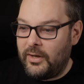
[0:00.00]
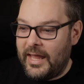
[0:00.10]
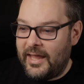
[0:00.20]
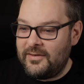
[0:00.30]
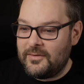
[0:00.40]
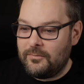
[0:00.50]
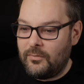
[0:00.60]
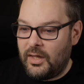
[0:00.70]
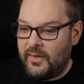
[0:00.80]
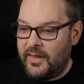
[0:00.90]
on add.
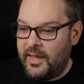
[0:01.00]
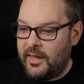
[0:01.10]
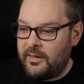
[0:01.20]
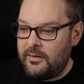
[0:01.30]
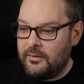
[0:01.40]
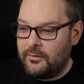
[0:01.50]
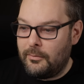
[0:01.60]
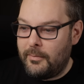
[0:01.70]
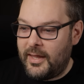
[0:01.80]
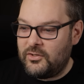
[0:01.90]
And then
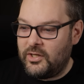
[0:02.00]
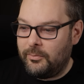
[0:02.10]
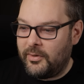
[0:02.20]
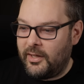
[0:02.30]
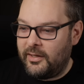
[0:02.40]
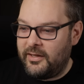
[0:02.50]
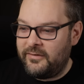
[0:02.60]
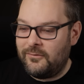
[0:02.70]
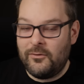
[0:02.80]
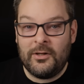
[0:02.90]
the magic part
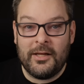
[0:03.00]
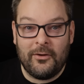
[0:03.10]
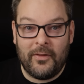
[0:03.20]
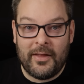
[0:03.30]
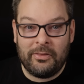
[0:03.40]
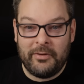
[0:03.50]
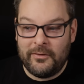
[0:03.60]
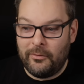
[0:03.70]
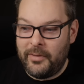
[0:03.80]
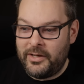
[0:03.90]
is if you click on that three
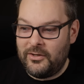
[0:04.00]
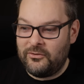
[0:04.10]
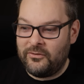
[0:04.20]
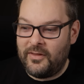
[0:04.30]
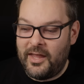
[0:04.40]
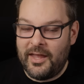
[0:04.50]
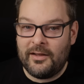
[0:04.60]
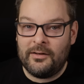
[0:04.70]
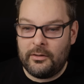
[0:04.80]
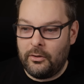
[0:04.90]
dot menu just there
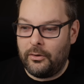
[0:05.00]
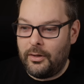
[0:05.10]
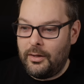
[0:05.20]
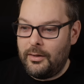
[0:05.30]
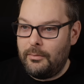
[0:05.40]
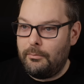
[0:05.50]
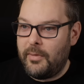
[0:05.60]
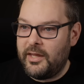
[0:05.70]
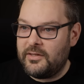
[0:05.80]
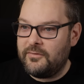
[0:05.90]
and click on
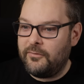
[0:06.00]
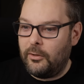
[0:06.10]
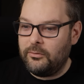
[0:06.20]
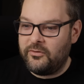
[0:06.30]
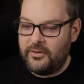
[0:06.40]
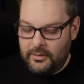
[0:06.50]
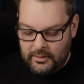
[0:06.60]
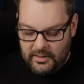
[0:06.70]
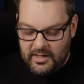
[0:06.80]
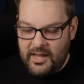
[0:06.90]
make default,
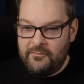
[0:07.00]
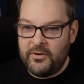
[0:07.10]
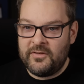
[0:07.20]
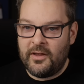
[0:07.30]
every